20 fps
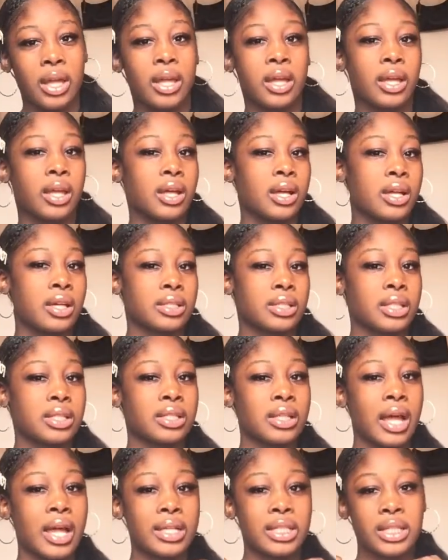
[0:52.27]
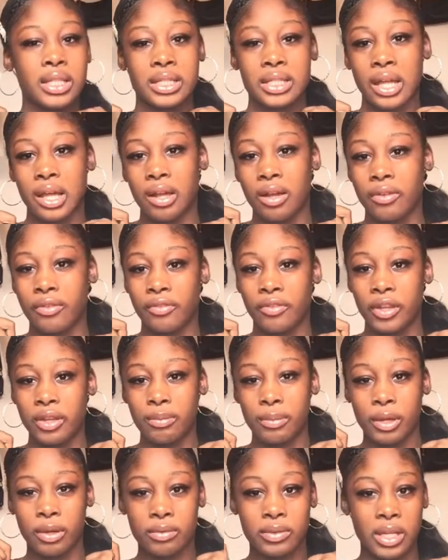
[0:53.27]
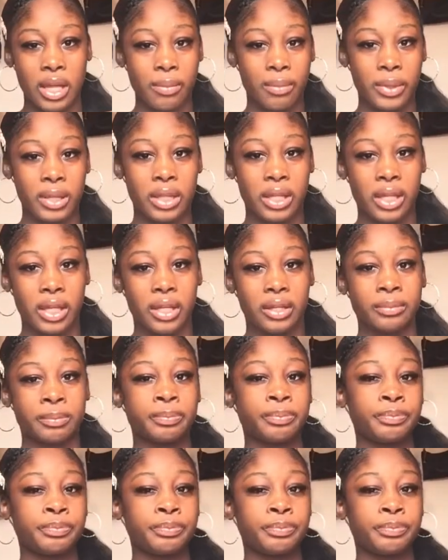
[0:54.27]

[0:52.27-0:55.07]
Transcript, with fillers: because it's not just like a female type of thing